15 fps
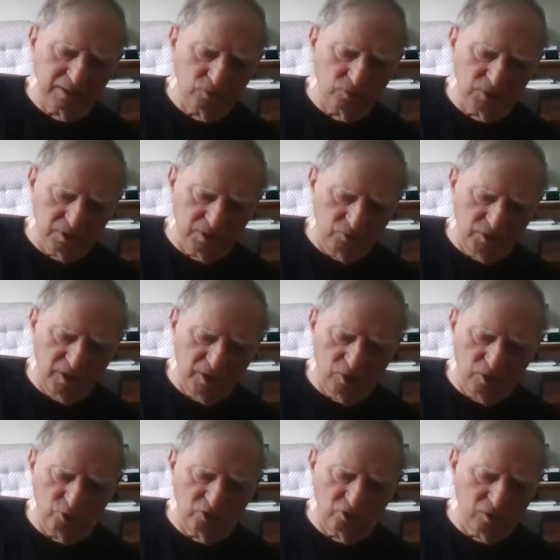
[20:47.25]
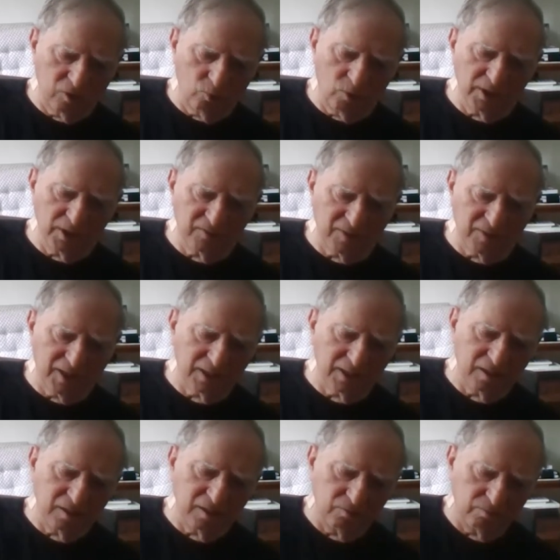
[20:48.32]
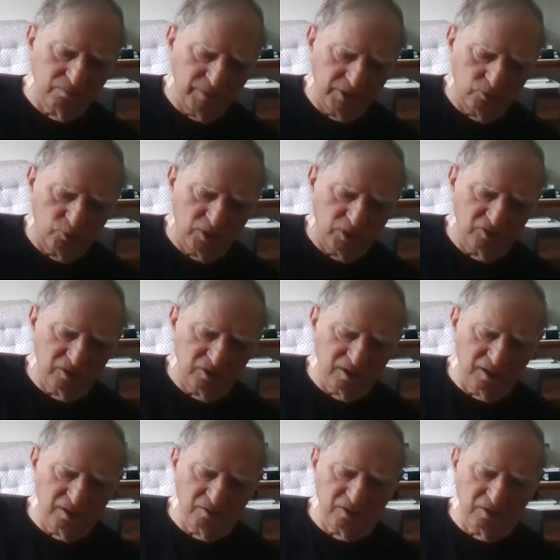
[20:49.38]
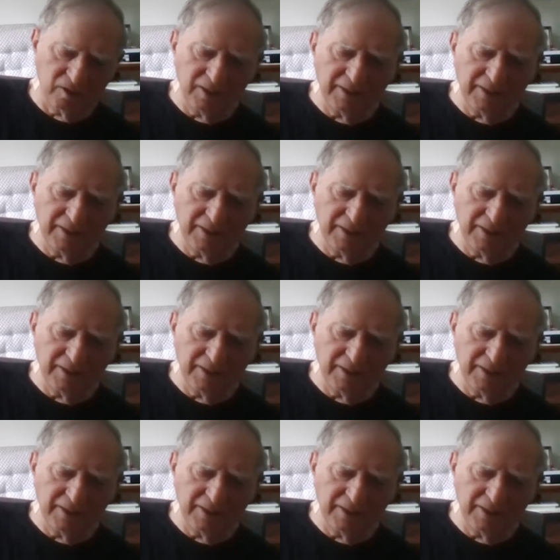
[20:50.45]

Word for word: with, with the ocean on one side and the big ridge on the other.